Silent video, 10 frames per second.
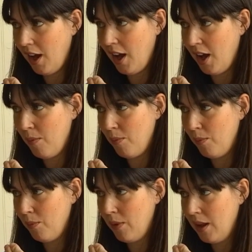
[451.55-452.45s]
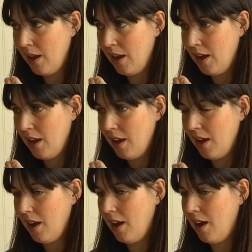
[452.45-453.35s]

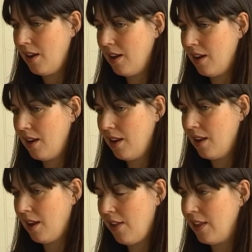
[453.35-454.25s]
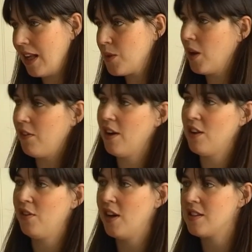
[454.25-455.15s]
And I think that's what I
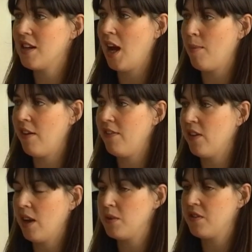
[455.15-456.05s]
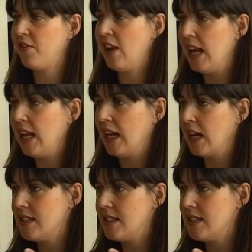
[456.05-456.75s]
felt the first time. I felt that I was flailing.